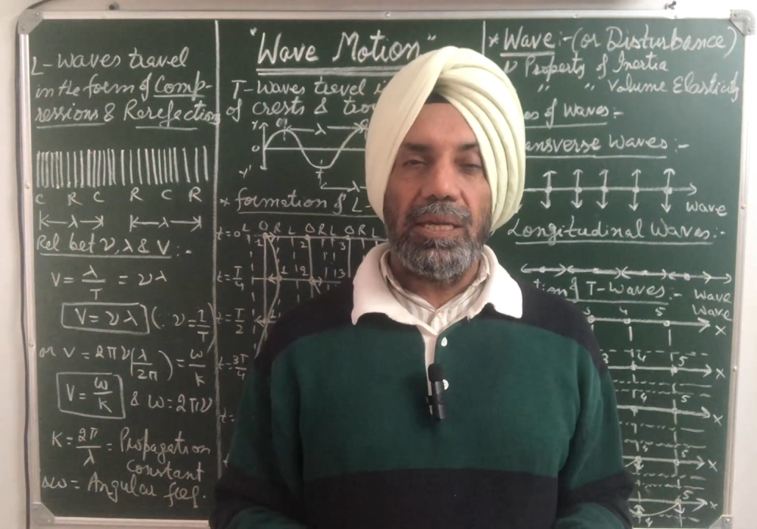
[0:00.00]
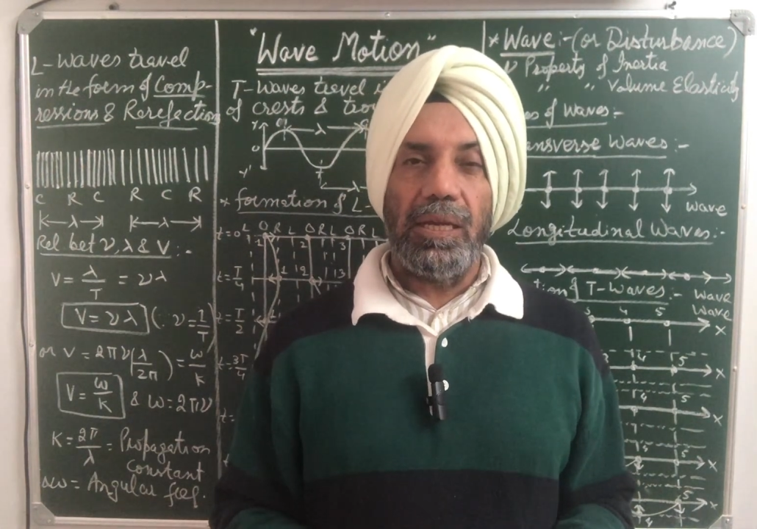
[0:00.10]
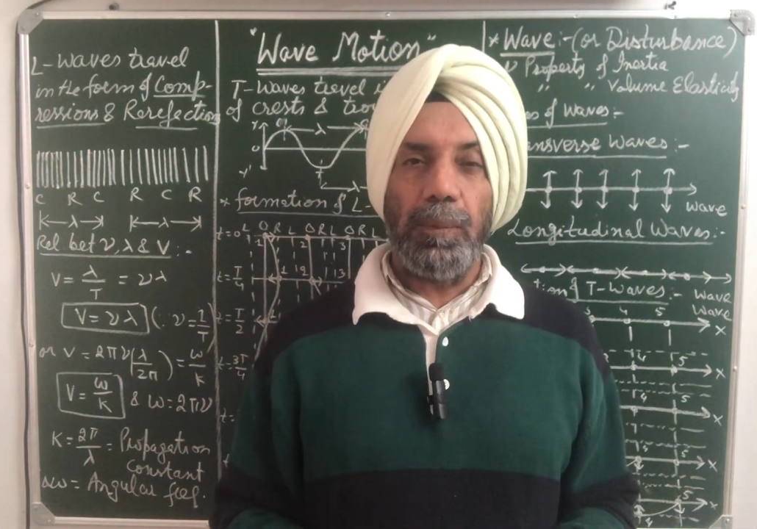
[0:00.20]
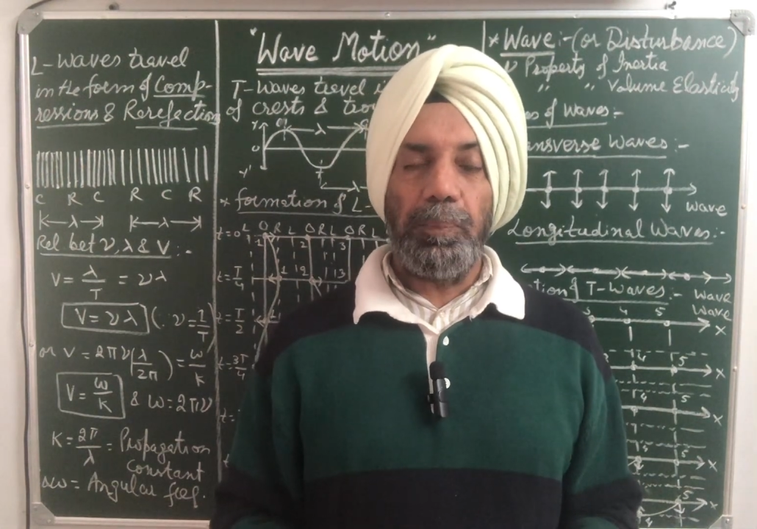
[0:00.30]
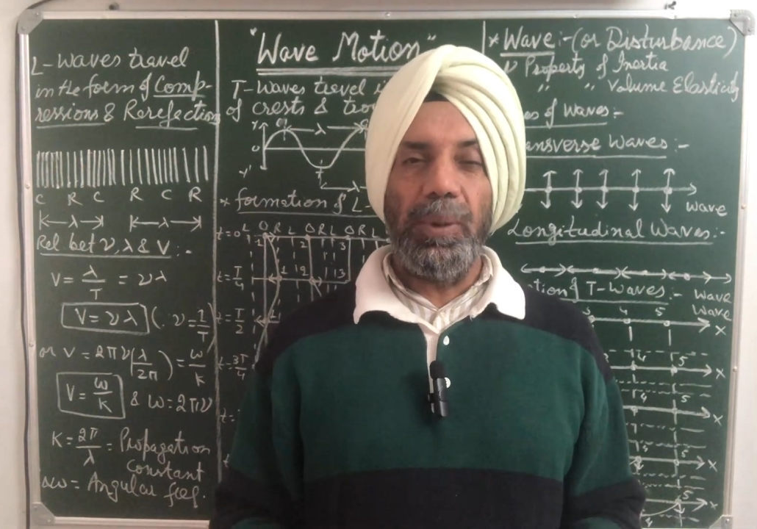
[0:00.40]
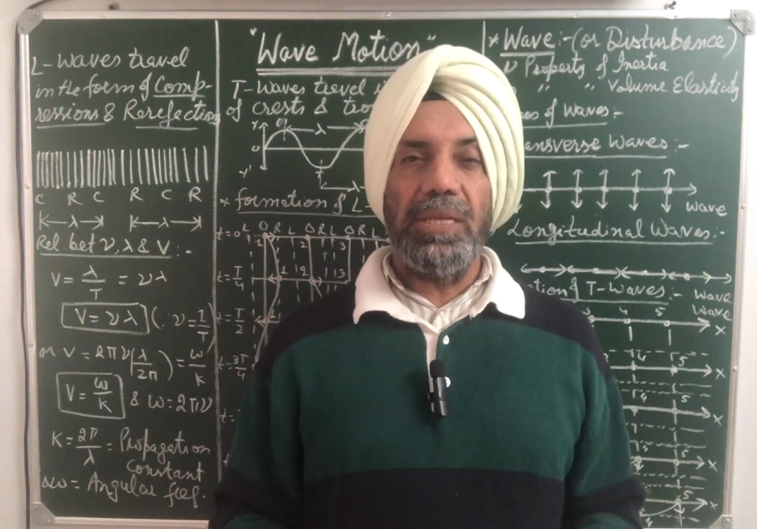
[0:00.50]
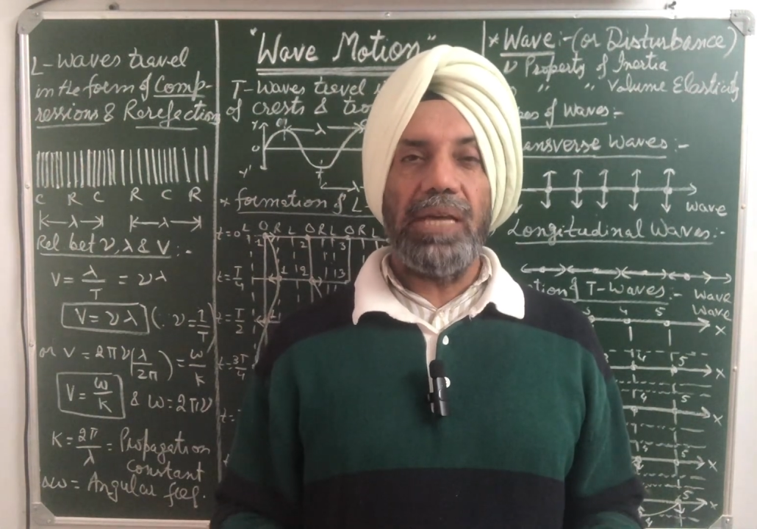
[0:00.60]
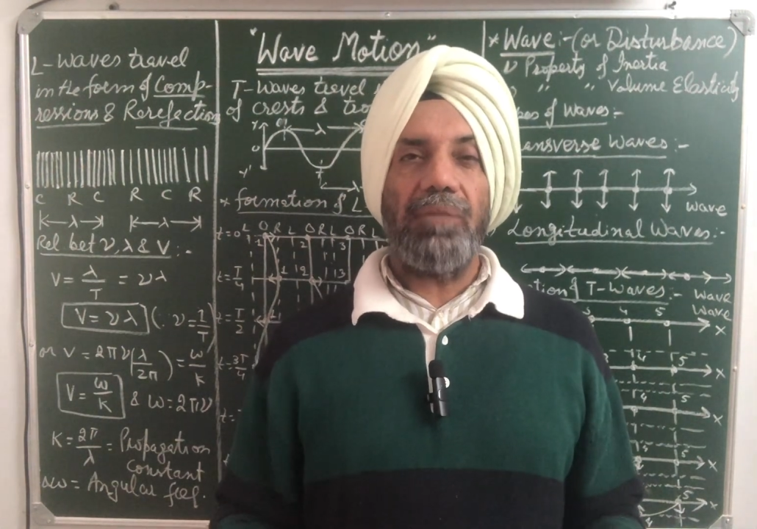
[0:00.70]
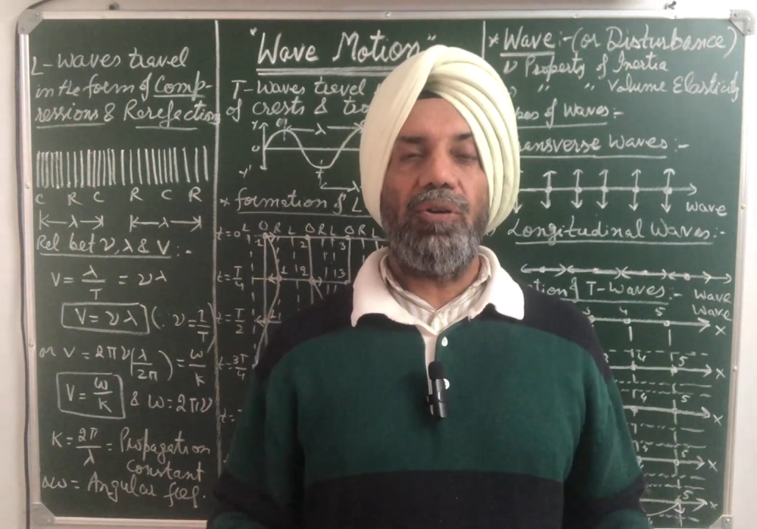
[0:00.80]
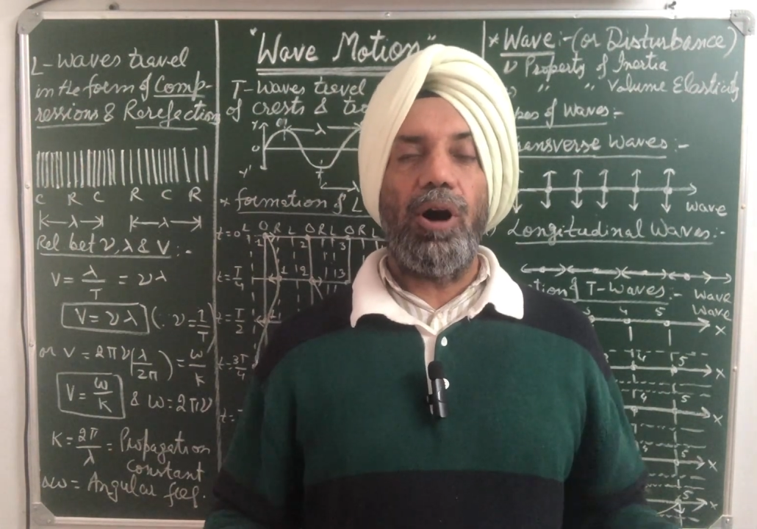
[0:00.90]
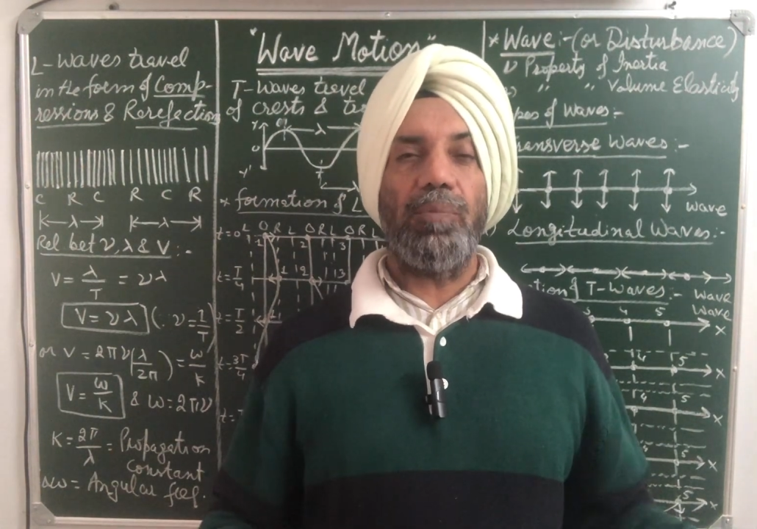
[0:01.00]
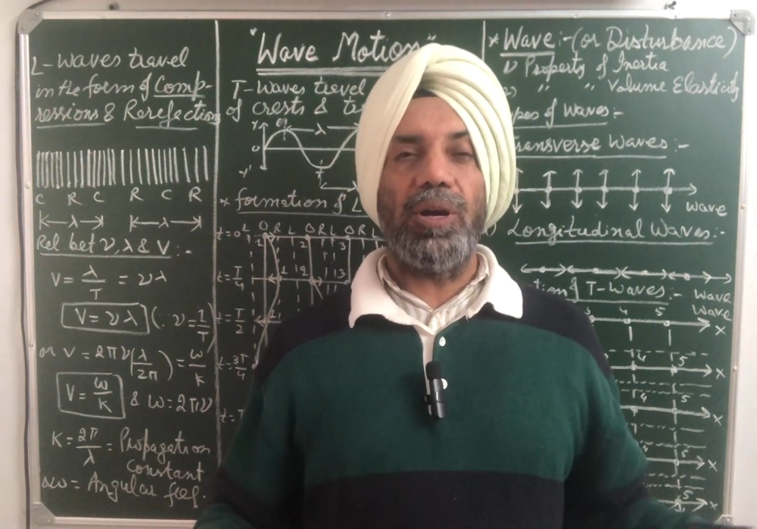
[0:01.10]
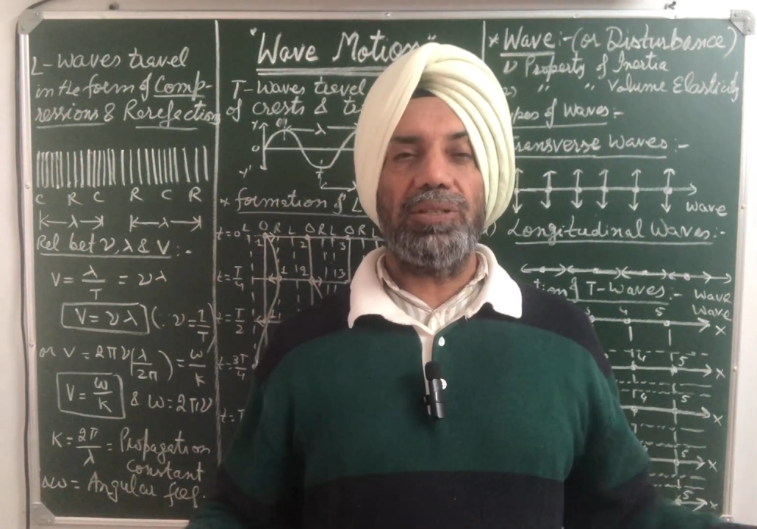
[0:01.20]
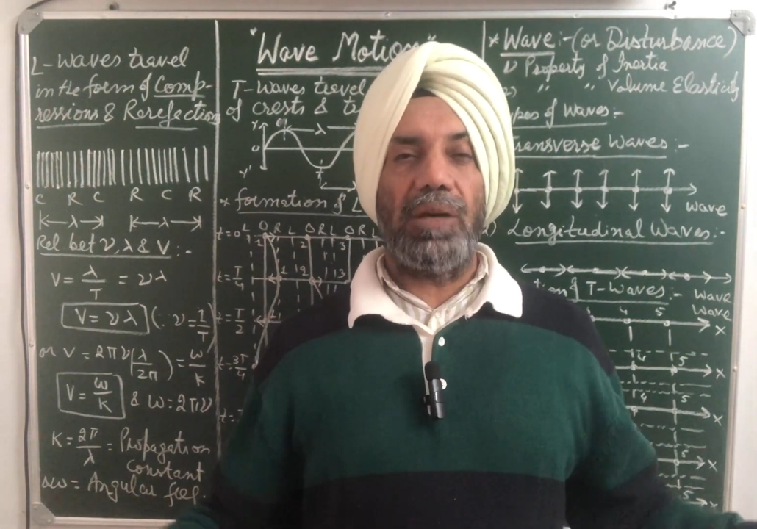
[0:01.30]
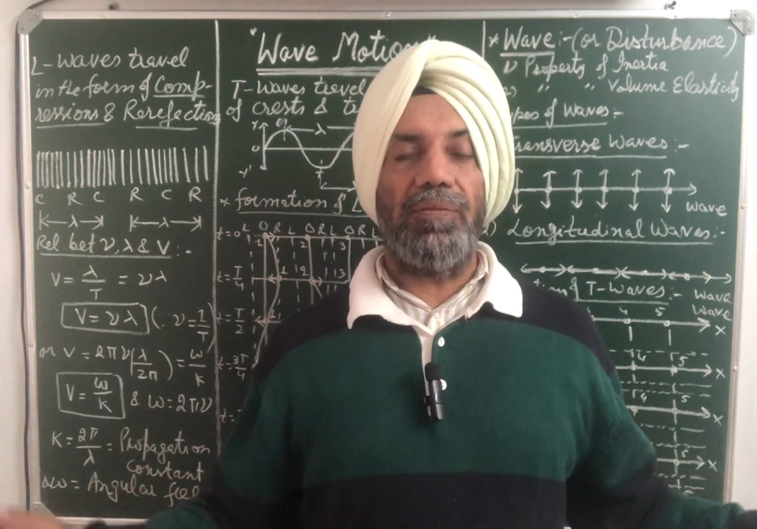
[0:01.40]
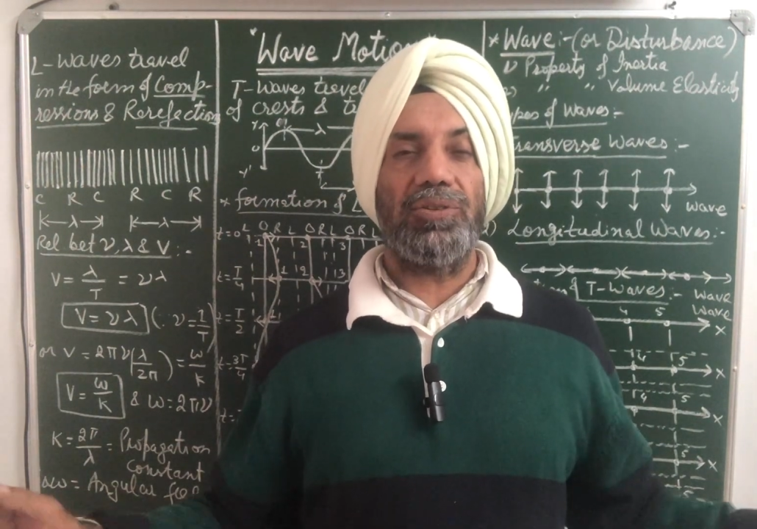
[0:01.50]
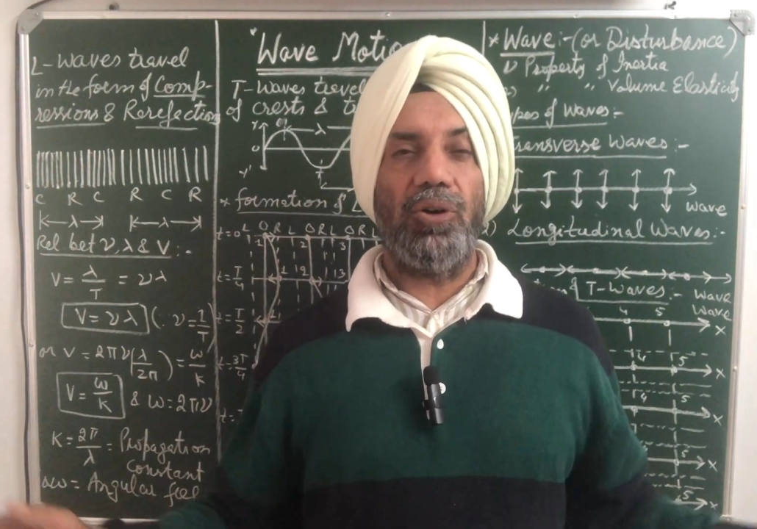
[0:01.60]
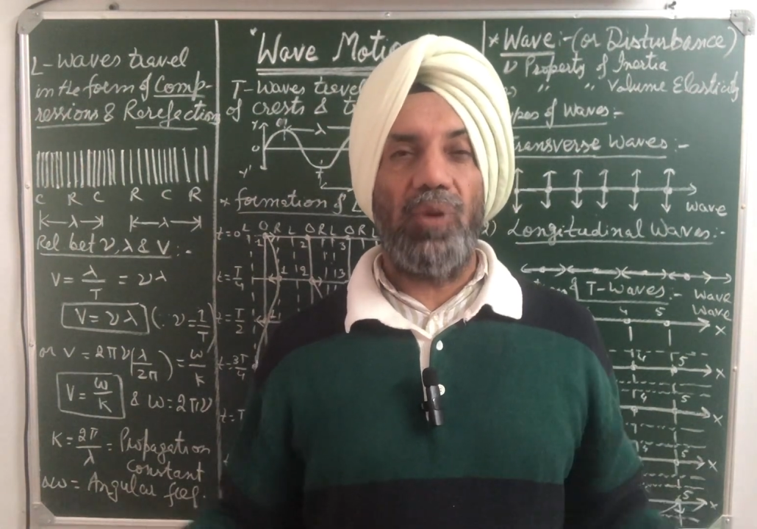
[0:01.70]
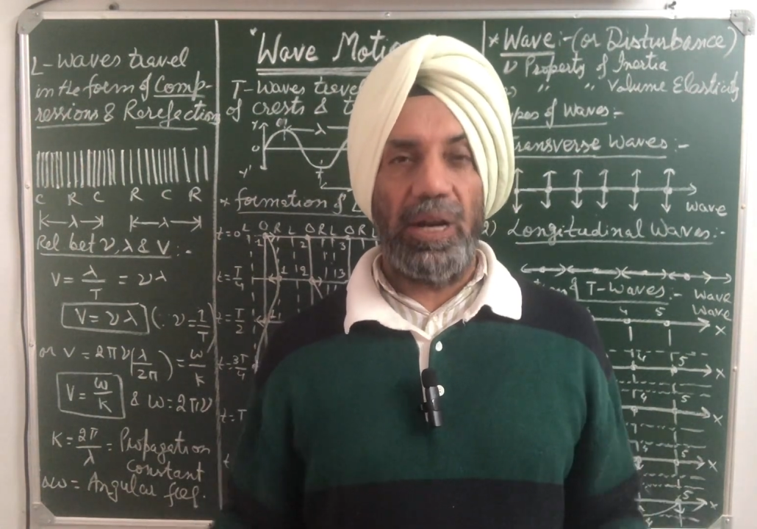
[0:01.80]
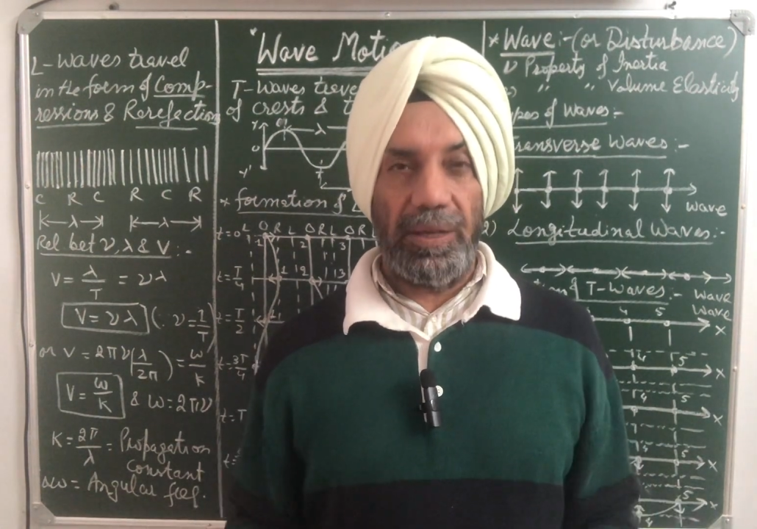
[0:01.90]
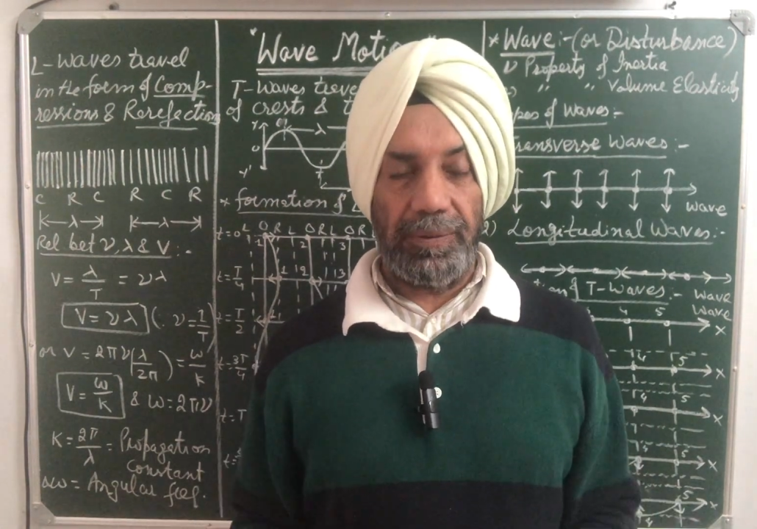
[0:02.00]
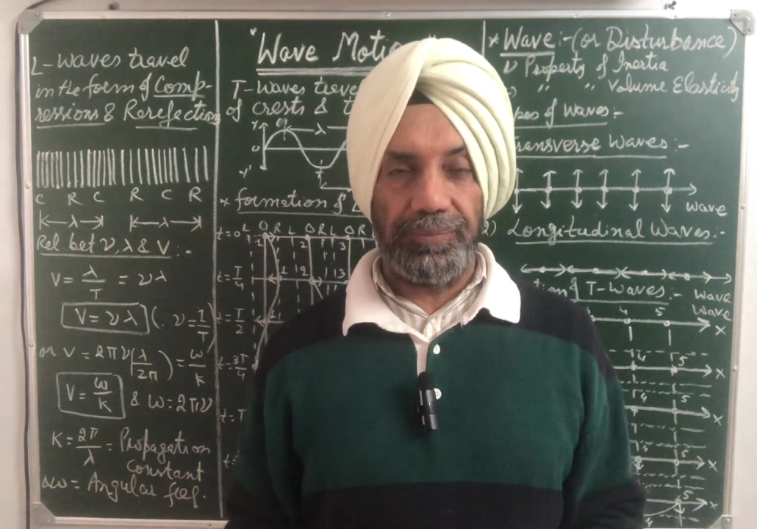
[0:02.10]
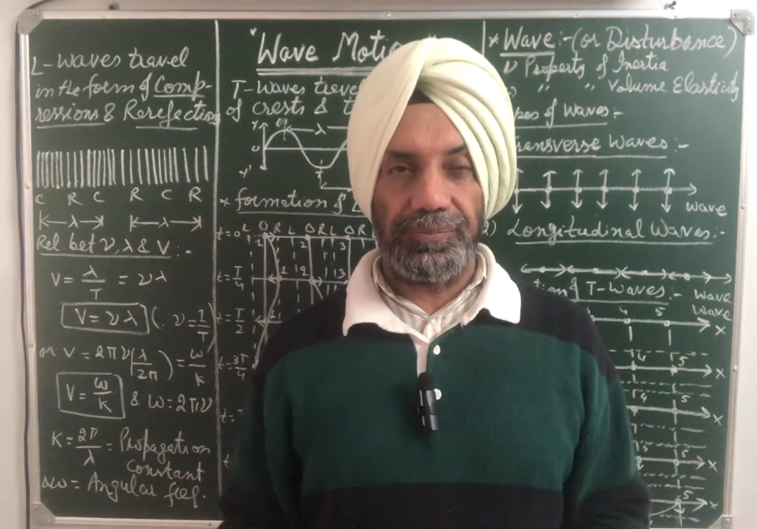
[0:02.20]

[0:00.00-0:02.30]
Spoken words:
ripples are formed on the surface of water.